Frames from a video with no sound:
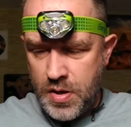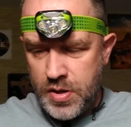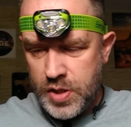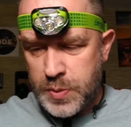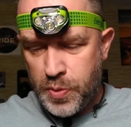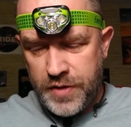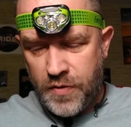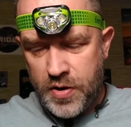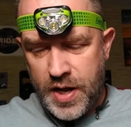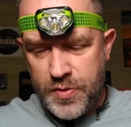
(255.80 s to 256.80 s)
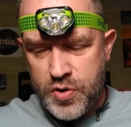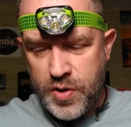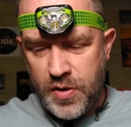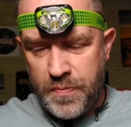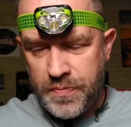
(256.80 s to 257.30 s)
So that's pretty far down the
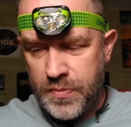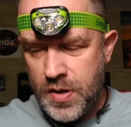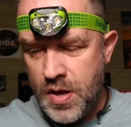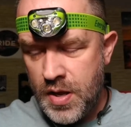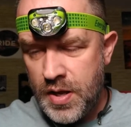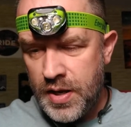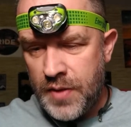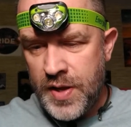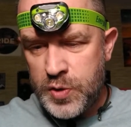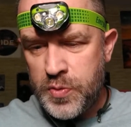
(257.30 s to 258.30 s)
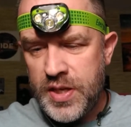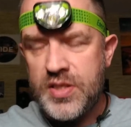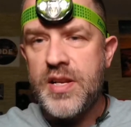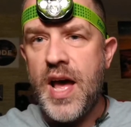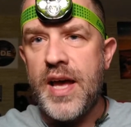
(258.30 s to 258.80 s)
trail. Now this one is
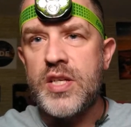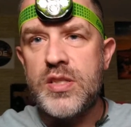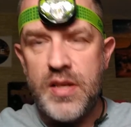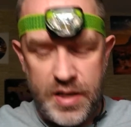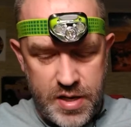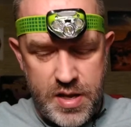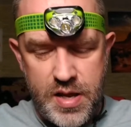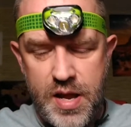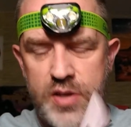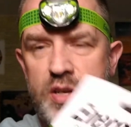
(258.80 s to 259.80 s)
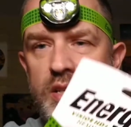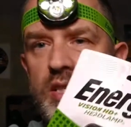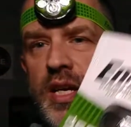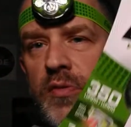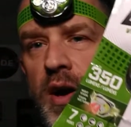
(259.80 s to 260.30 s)
nice. As you can
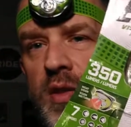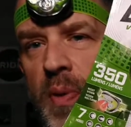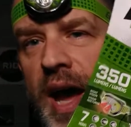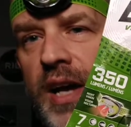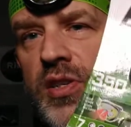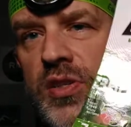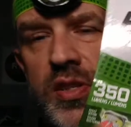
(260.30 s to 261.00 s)
see, the way the package is